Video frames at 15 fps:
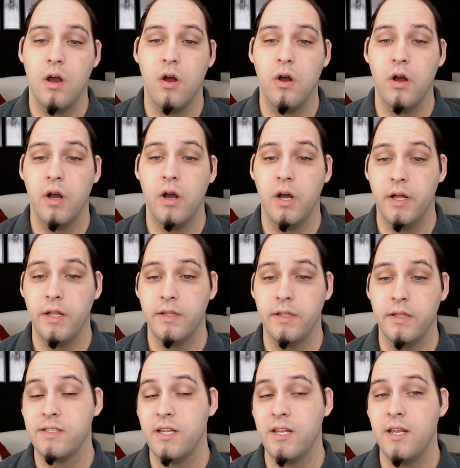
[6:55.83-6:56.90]
on
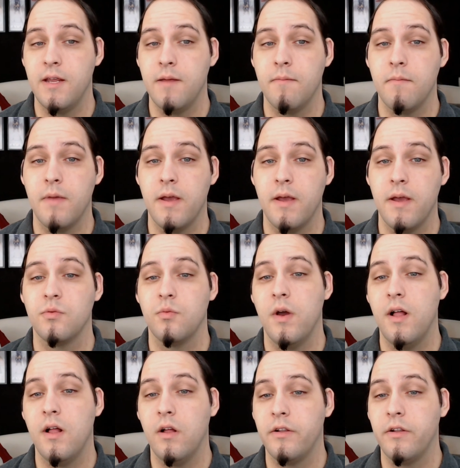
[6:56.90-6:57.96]
Steam as
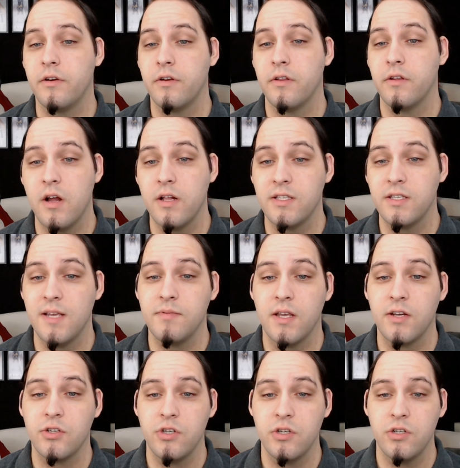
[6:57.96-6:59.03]
well under the concept section.